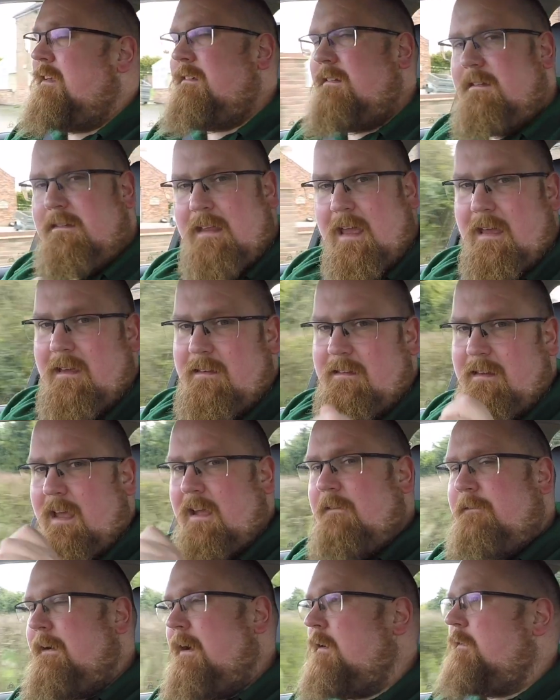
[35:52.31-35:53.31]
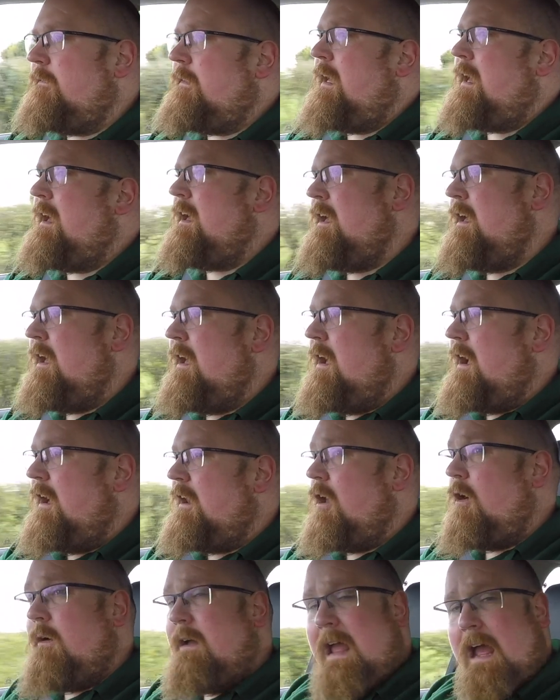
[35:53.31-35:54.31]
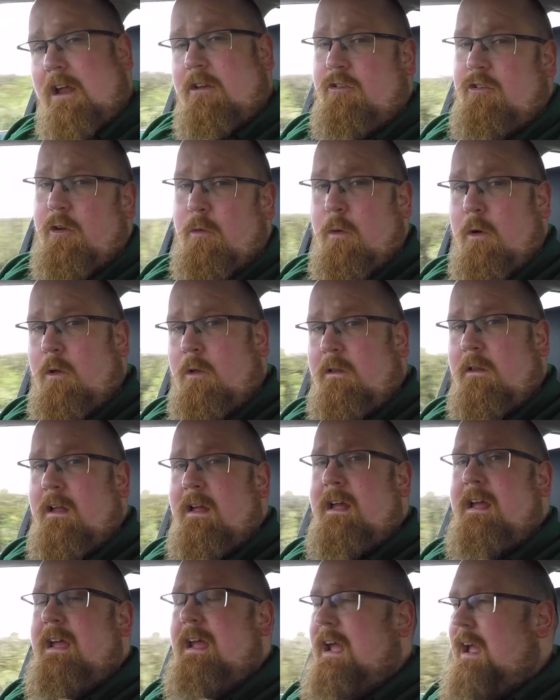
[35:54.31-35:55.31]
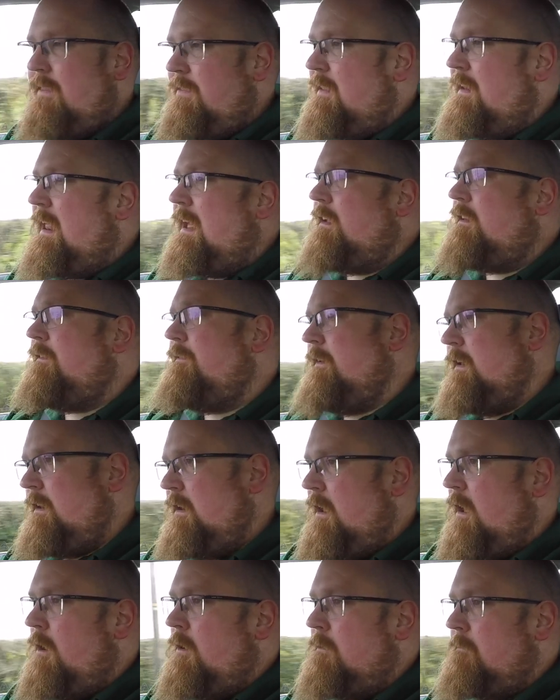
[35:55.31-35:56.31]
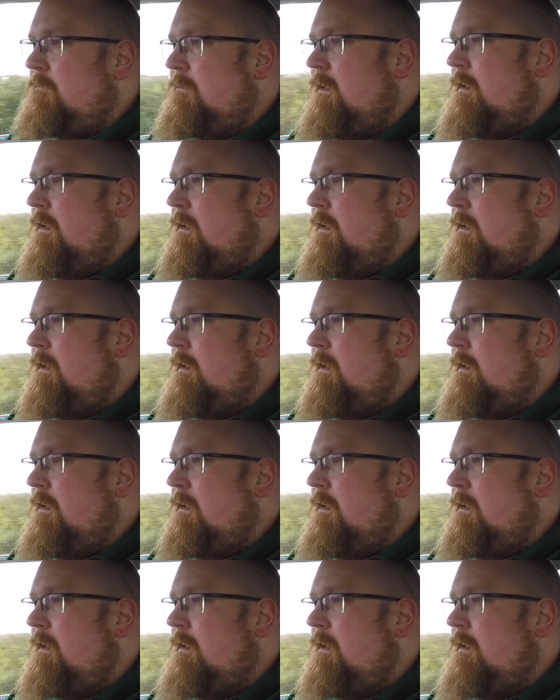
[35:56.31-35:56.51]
stay safe out there, and I'll catch you all in the next video.